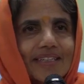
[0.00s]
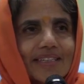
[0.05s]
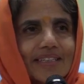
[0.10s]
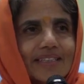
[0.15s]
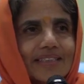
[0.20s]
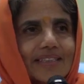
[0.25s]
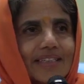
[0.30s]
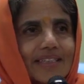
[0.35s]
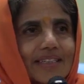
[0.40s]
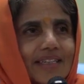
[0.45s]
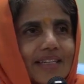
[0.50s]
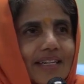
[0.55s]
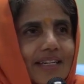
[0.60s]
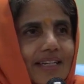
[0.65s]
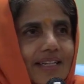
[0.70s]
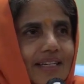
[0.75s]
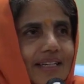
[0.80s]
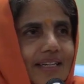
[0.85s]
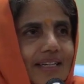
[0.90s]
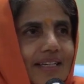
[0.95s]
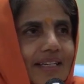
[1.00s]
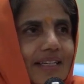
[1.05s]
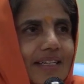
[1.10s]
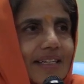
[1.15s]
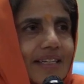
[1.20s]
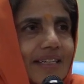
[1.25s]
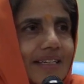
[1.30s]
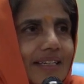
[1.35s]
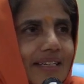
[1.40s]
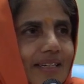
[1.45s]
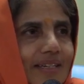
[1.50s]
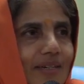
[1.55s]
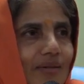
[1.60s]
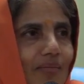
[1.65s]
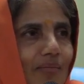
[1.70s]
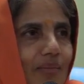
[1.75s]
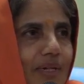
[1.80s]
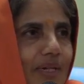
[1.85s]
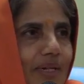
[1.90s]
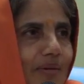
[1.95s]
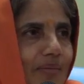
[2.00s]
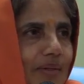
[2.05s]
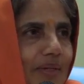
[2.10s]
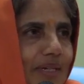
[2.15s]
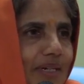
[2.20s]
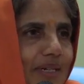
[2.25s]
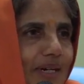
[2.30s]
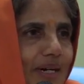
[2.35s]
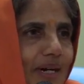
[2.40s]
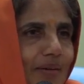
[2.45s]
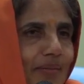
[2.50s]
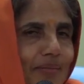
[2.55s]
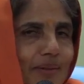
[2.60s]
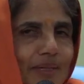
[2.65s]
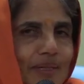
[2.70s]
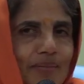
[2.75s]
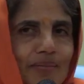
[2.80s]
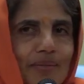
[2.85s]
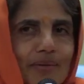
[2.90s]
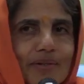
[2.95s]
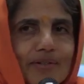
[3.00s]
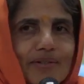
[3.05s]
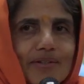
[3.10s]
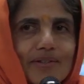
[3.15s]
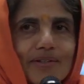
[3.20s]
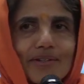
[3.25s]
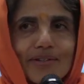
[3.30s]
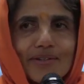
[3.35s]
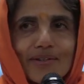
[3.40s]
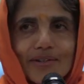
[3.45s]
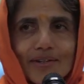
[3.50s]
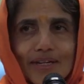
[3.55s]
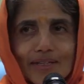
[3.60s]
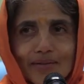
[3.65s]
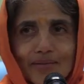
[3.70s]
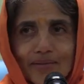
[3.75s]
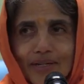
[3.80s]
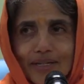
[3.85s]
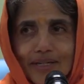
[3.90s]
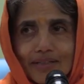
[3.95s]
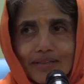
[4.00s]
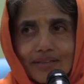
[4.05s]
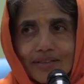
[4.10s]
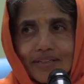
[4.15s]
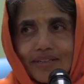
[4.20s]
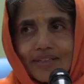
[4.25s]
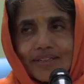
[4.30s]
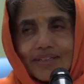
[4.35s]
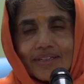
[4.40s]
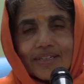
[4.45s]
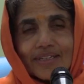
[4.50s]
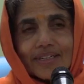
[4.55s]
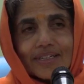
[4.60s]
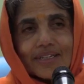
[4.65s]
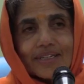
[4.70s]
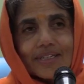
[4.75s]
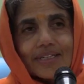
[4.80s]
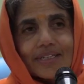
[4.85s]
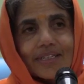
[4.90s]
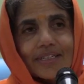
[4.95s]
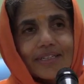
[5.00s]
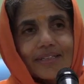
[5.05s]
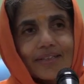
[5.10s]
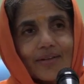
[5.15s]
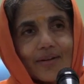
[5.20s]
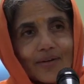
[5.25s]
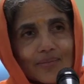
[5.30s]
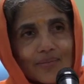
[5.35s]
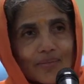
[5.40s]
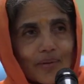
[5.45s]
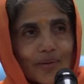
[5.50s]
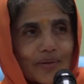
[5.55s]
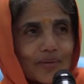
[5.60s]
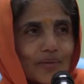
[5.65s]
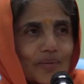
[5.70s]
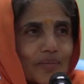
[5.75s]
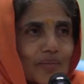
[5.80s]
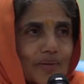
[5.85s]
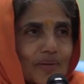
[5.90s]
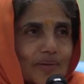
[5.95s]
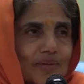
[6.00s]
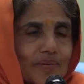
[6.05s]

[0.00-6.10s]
Suddenly becoming a carpet, Persian or otherwise, is not possible.